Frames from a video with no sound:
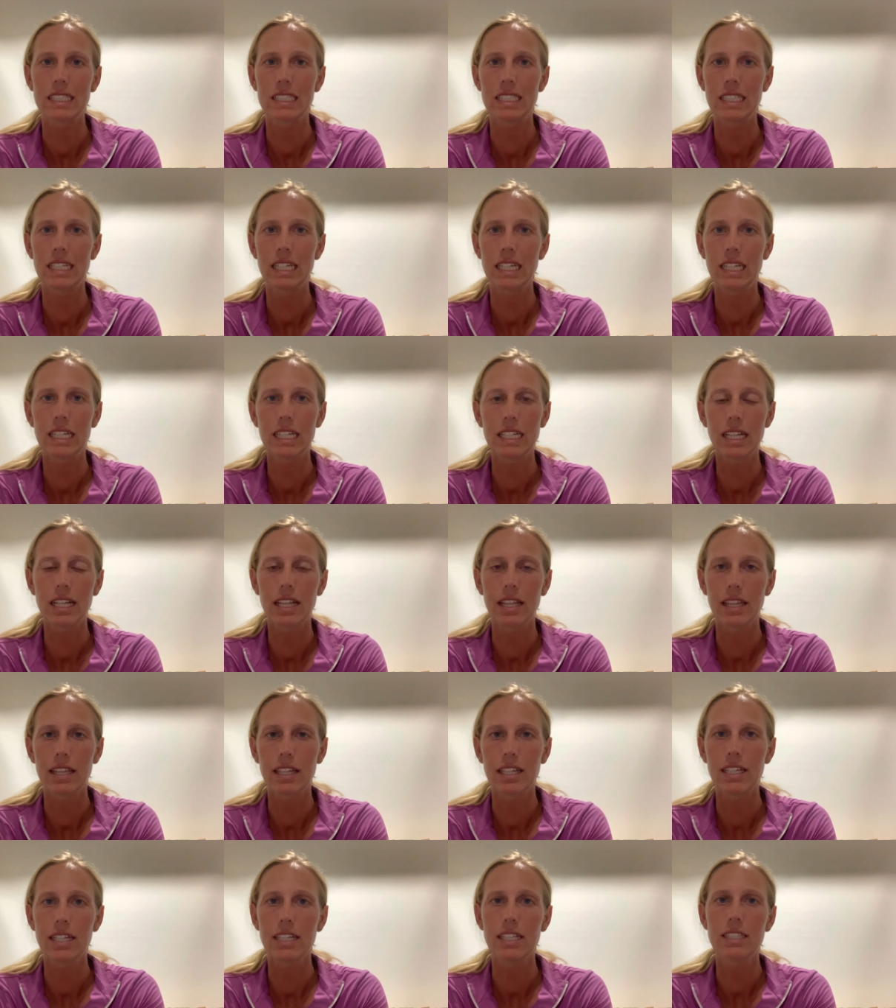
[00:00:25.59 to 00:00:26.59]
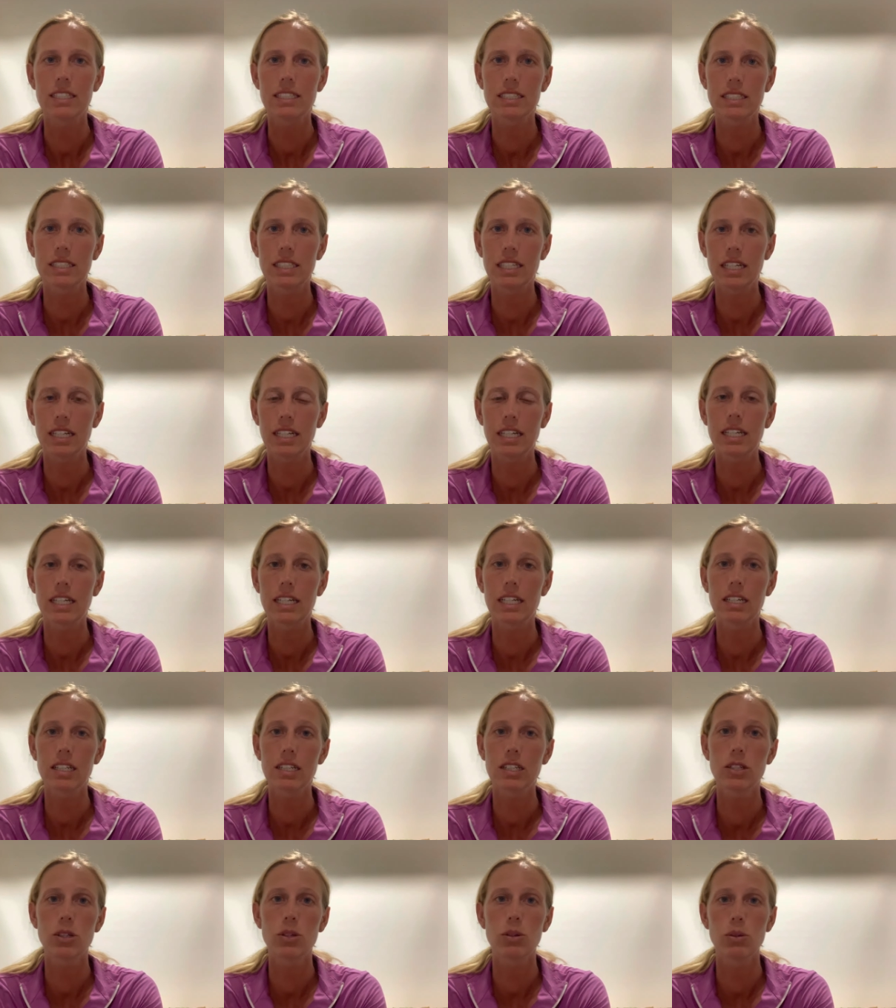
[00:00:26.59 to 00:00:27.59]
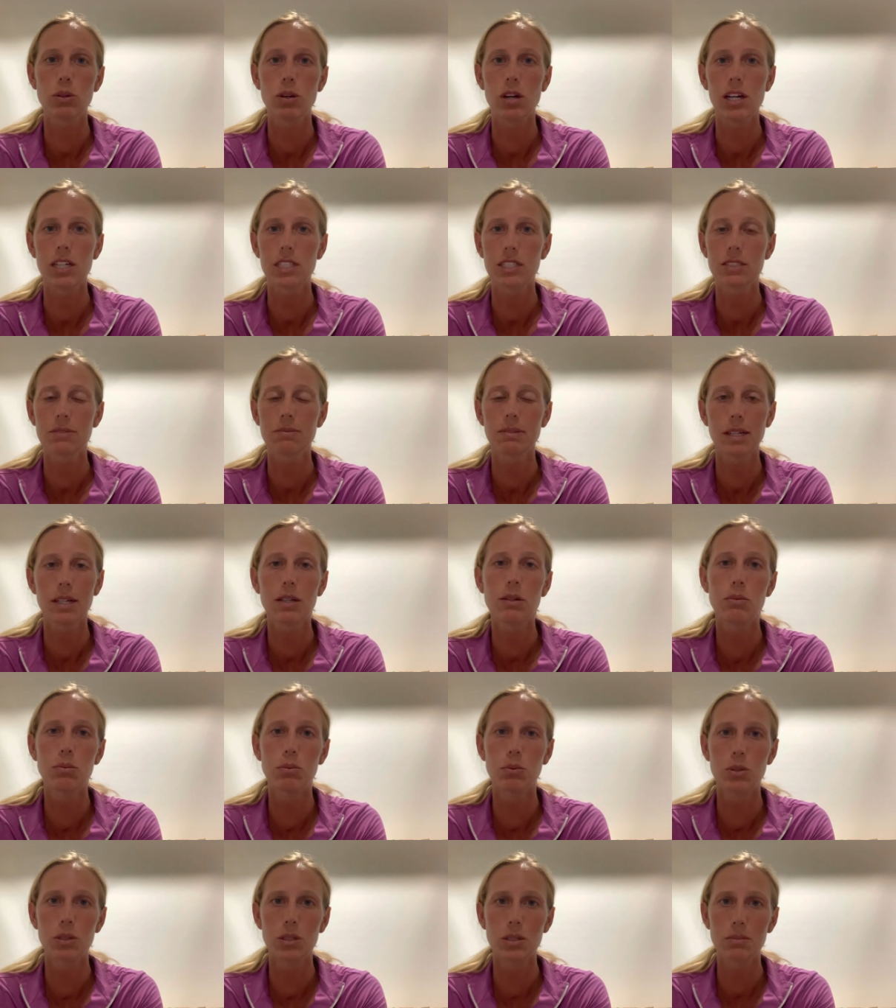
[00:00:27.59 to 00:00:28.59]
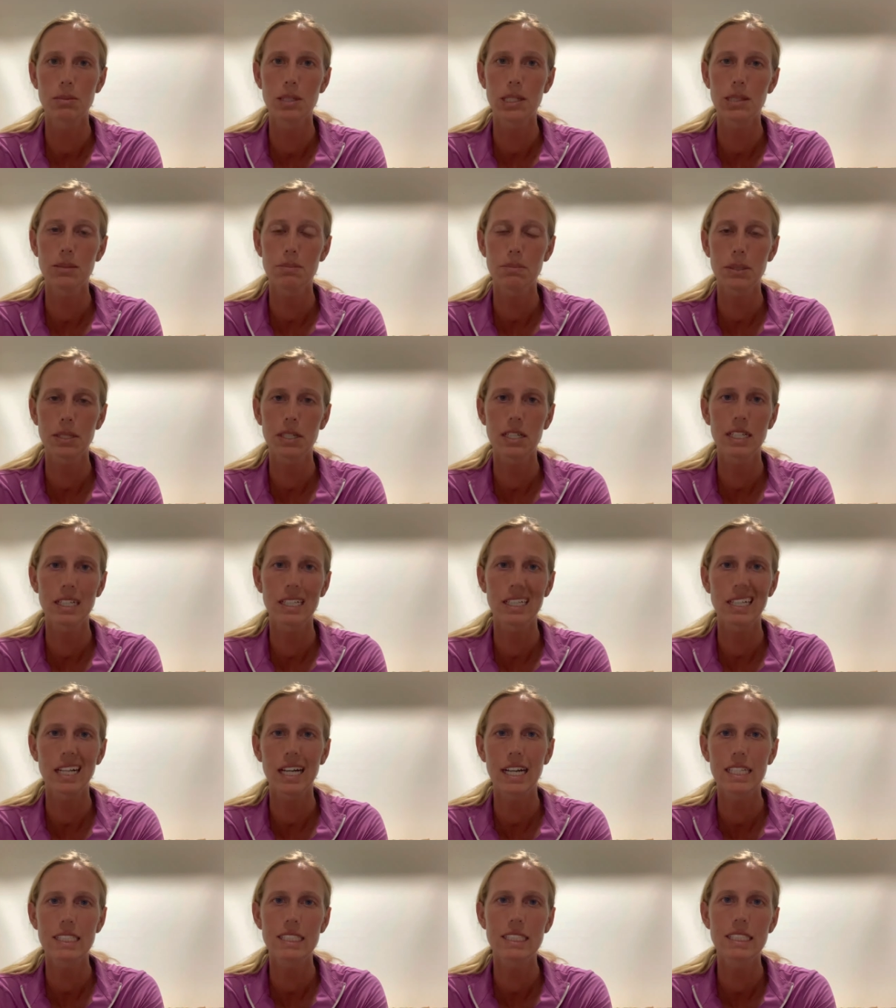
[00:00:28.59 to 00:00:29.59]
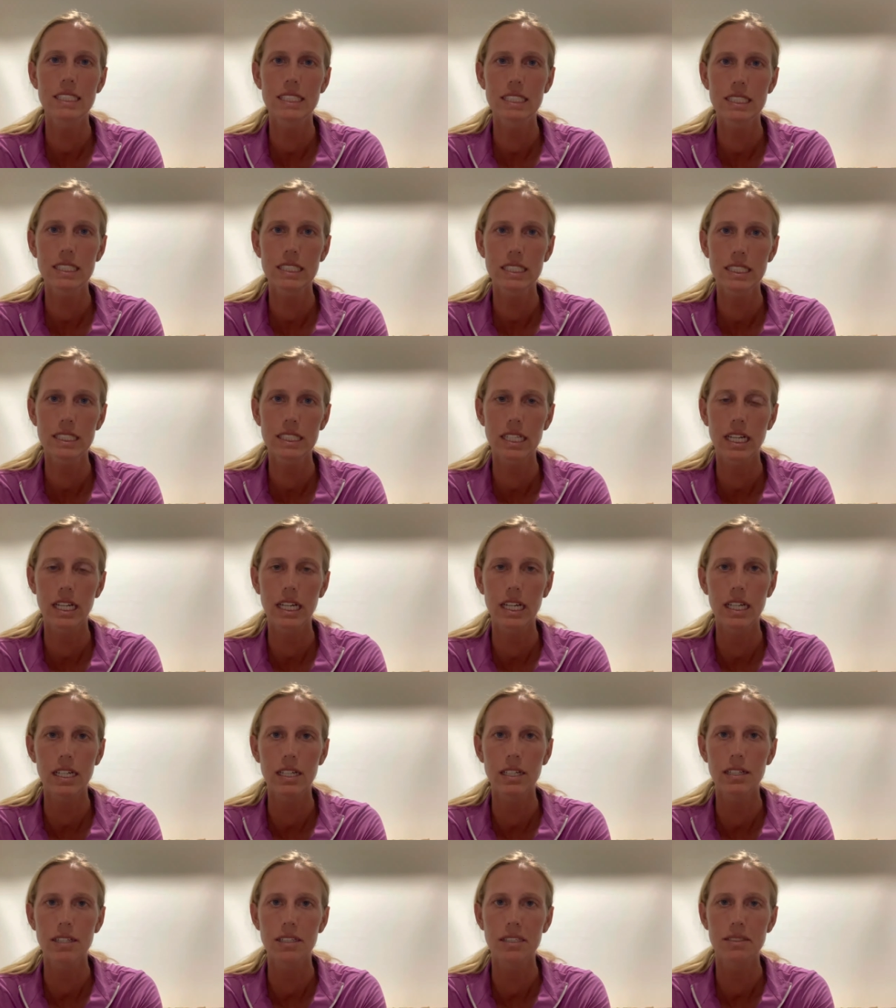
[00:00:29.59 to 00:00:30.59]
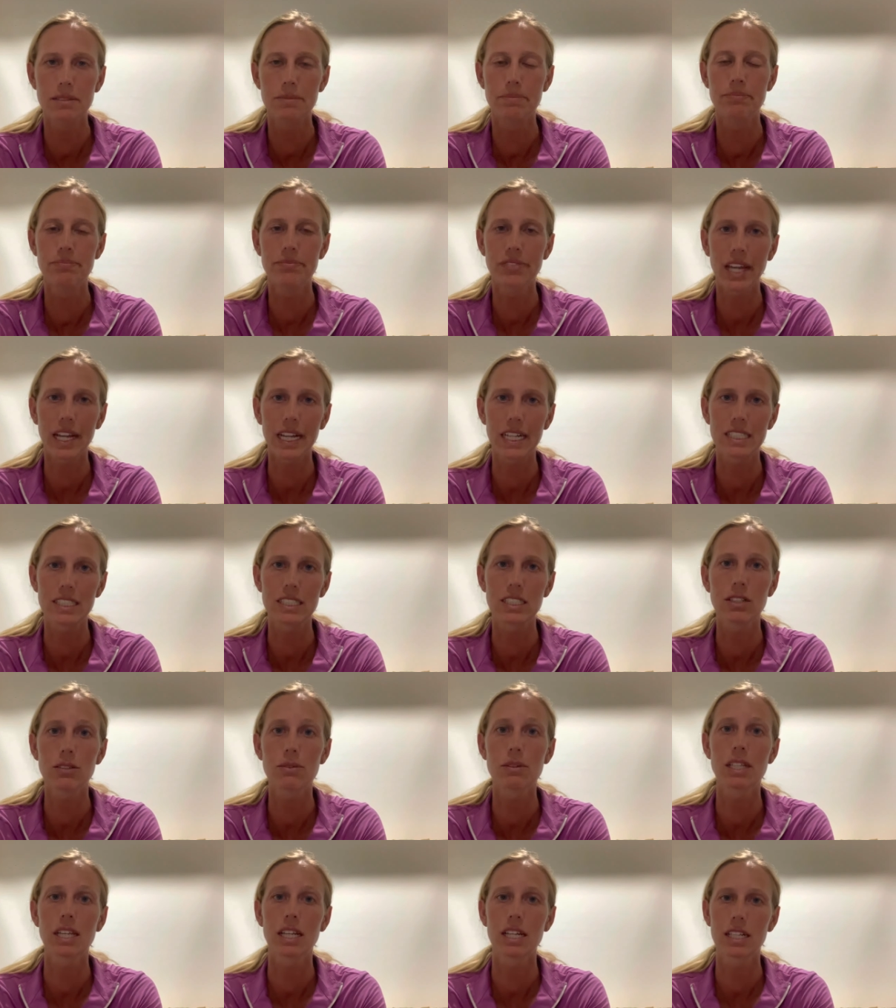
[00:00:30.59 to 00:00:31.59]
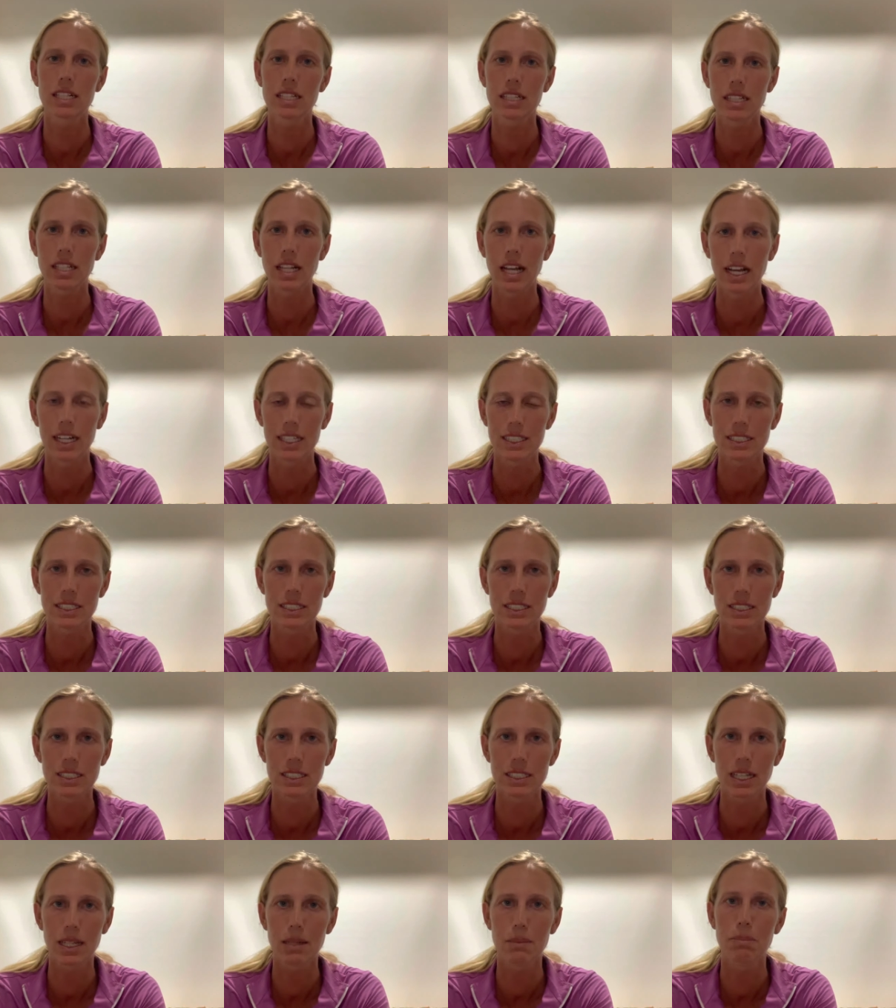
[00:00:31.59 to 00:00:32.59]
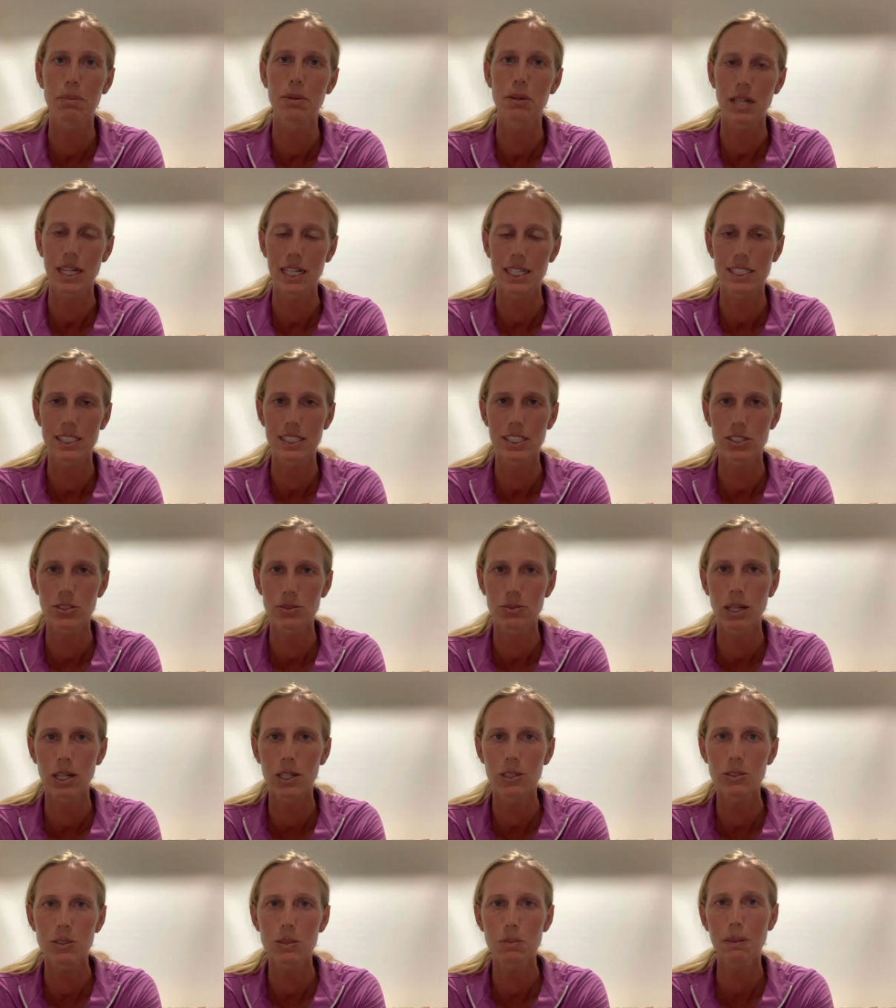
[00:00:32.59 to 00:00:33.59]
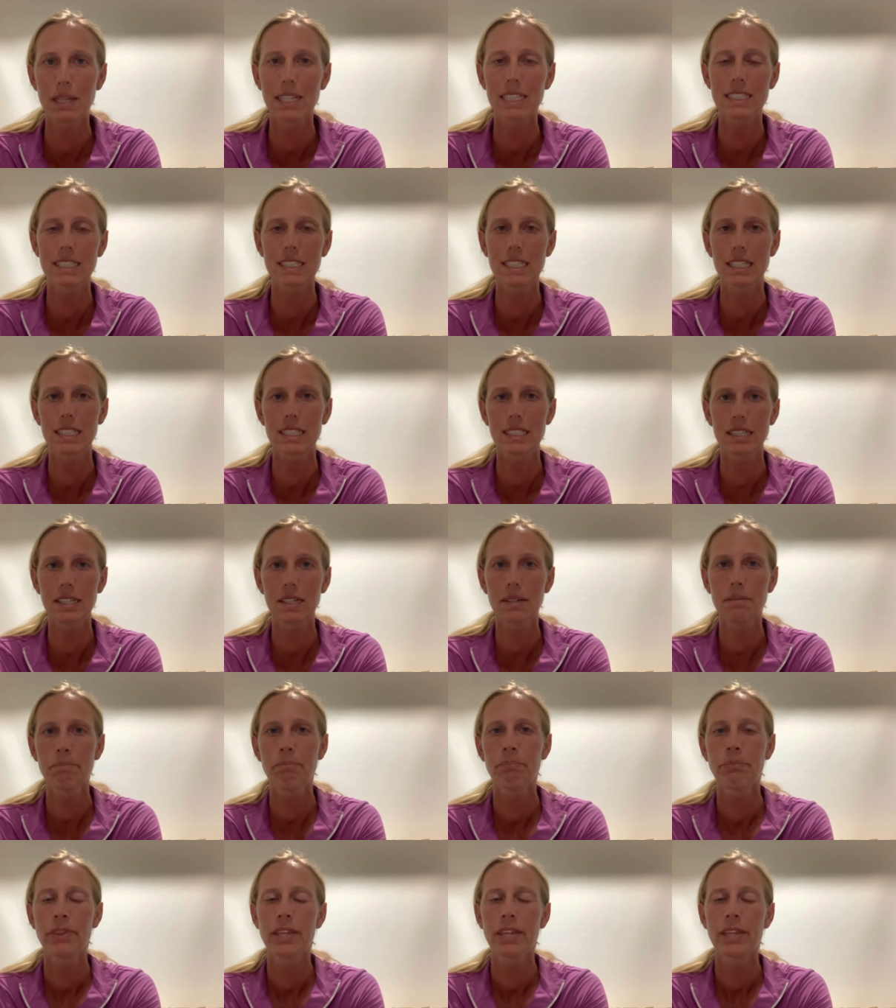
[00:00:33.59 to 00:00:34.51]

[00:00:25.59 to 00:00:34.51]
did the ticketed Crossrail warm-up classes. Um, I guess not really classes, like practice rounds basically.